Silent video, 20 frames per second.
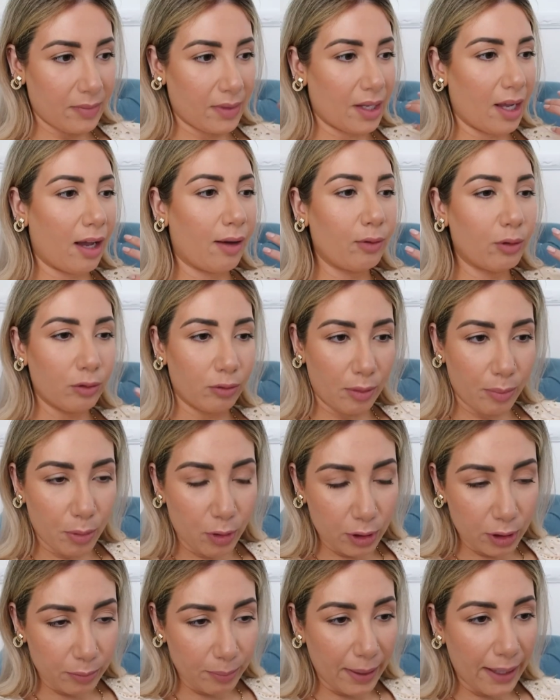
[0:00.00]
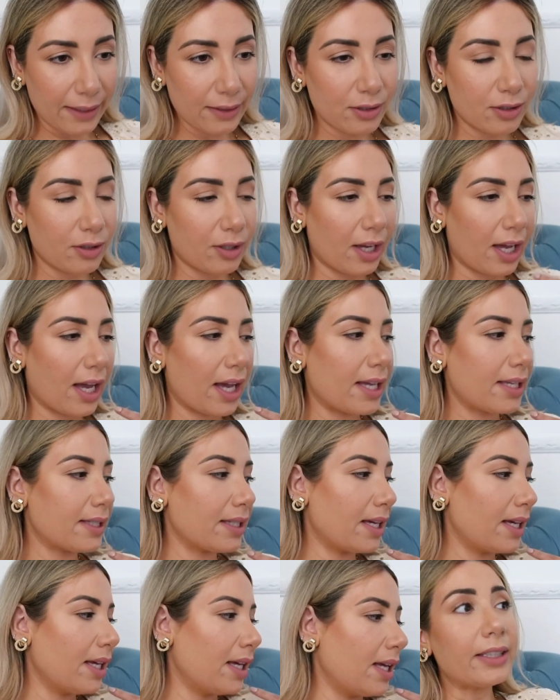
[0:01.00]
I will report it back to you guys.
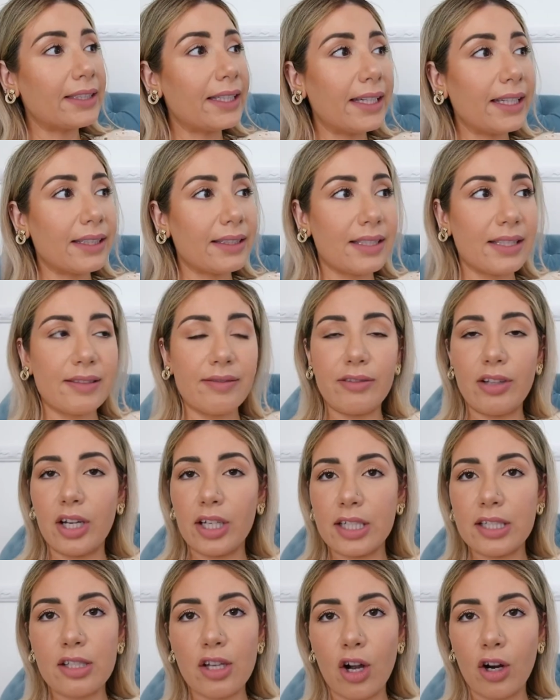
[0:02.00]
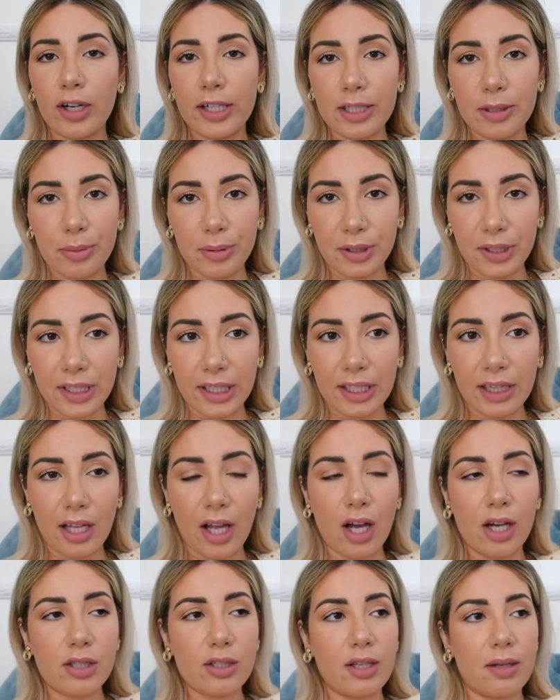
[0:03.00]
I think this vlog is already pretty
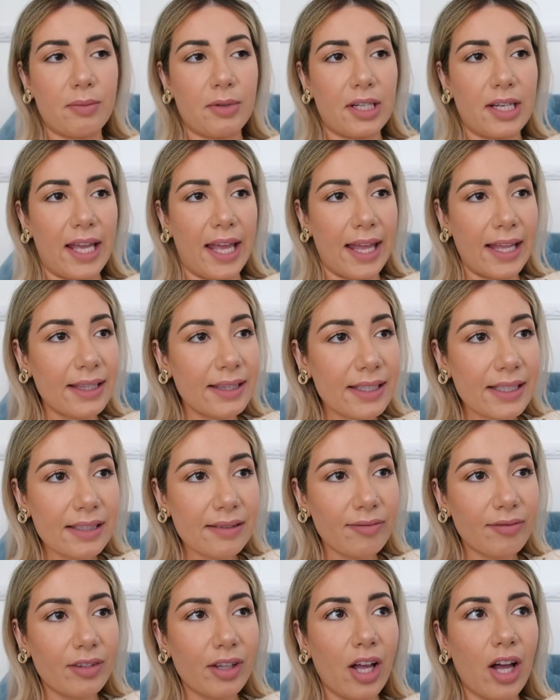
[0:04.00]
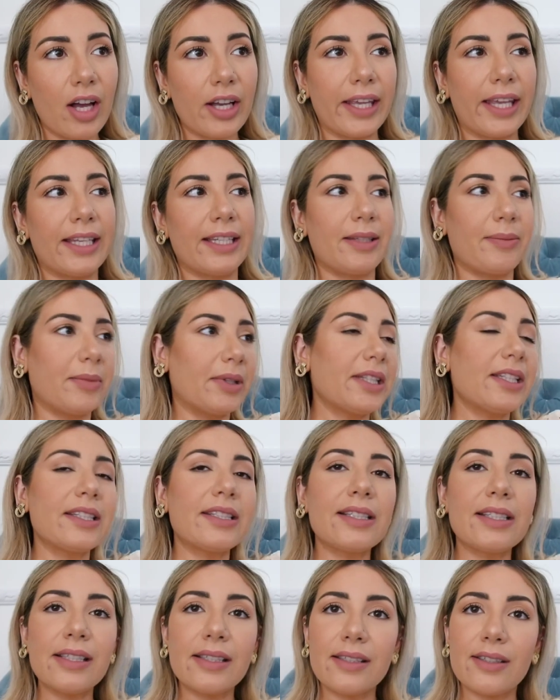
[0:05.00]
long, so I'm gonna end this vlog and
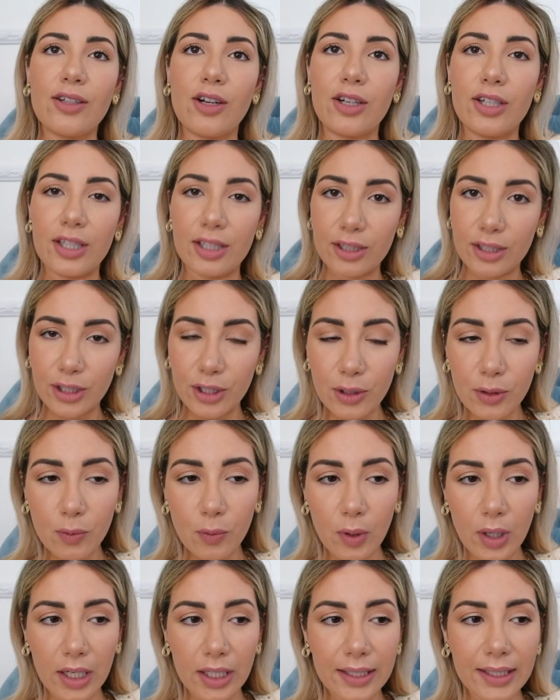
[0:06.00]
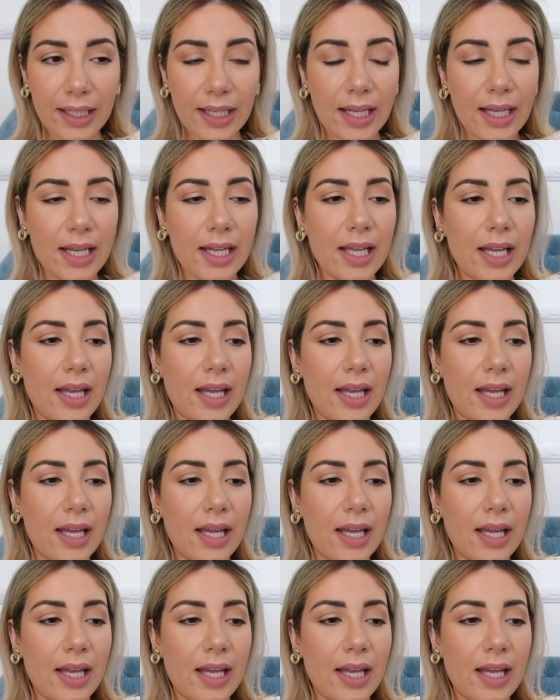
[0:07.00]
immediately start a new one.